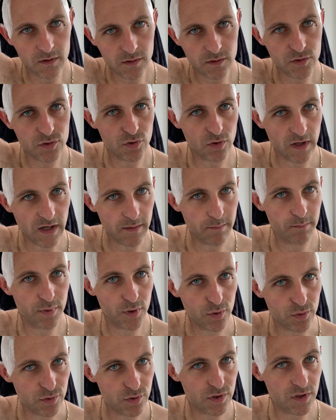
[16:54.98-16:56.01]
So I
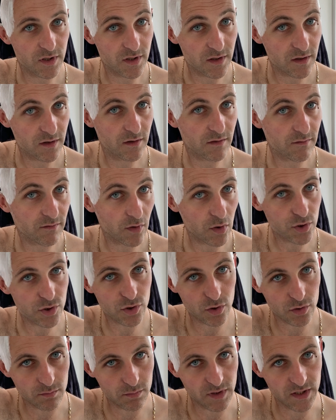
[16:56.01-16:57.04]
put
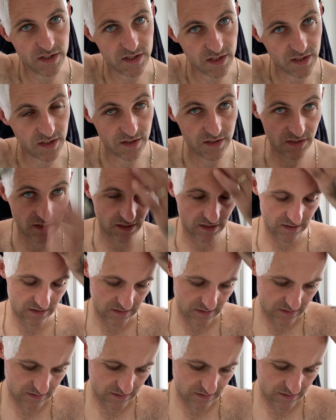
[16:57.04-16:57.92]
Boscoid blades in here today.